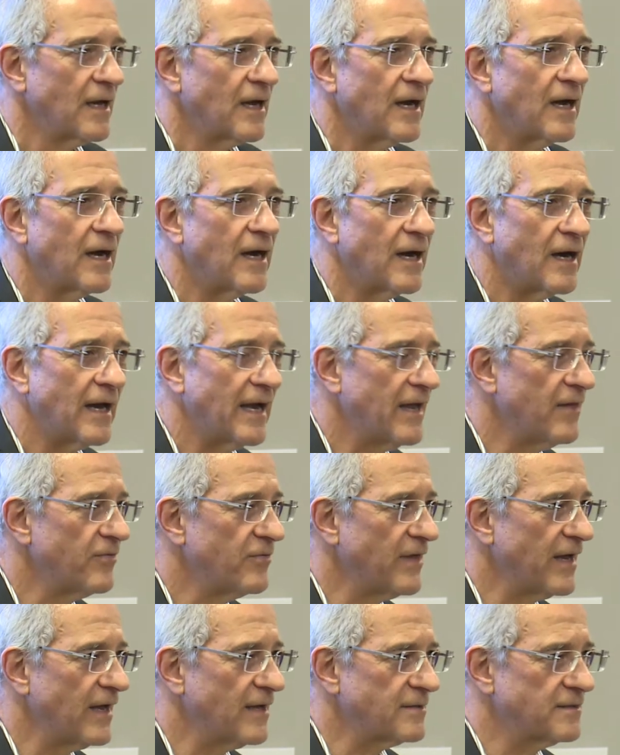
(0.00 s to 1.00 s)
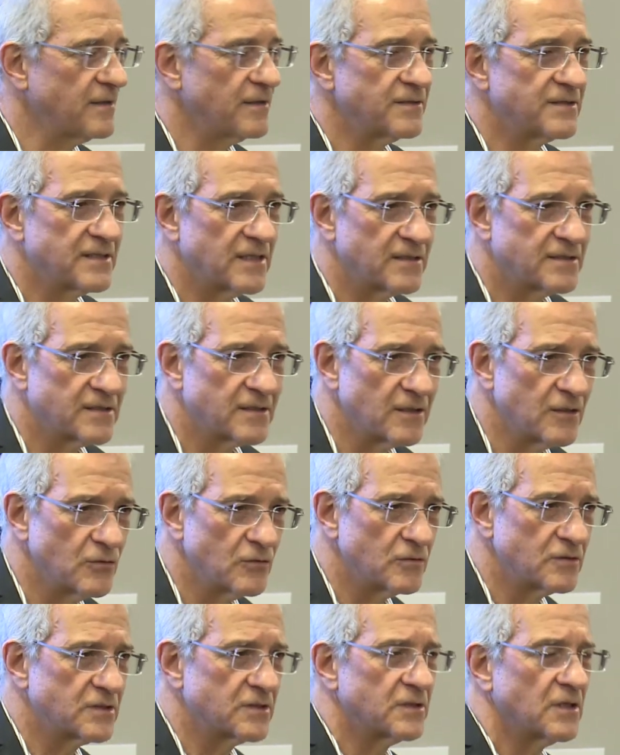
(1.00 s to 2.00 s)
Uh, and that sets
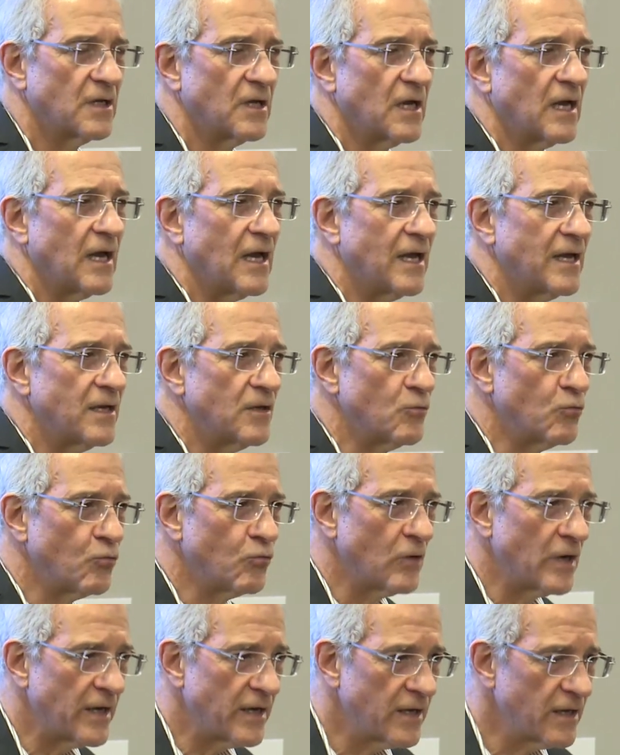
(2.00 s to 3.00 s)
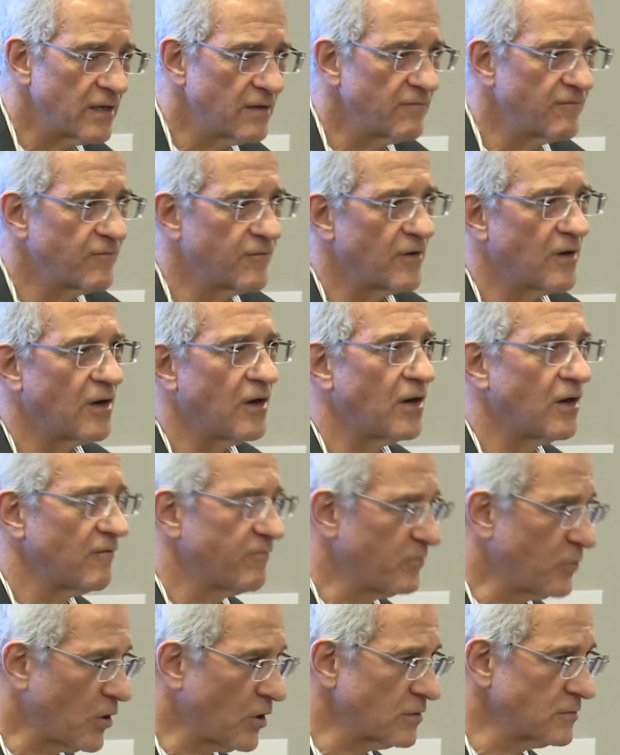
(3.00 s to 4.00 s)
loose a wave
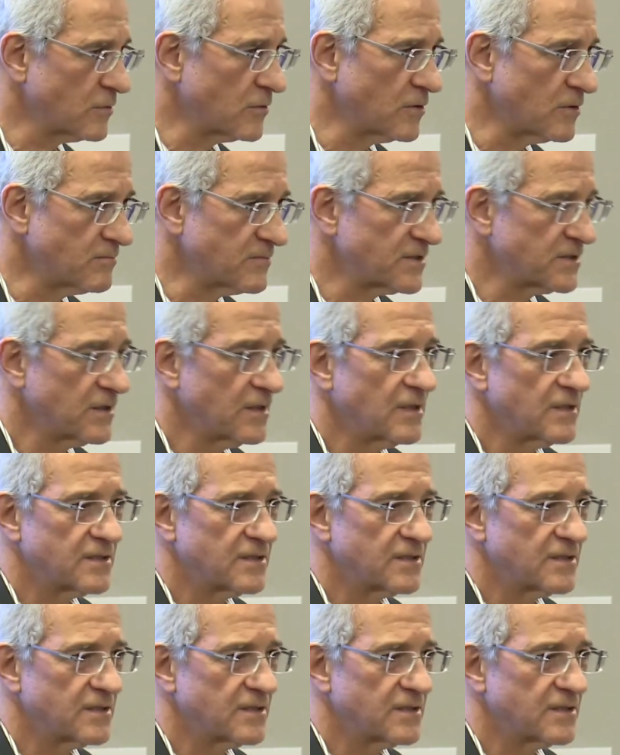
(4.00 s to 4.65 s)
of pogroms,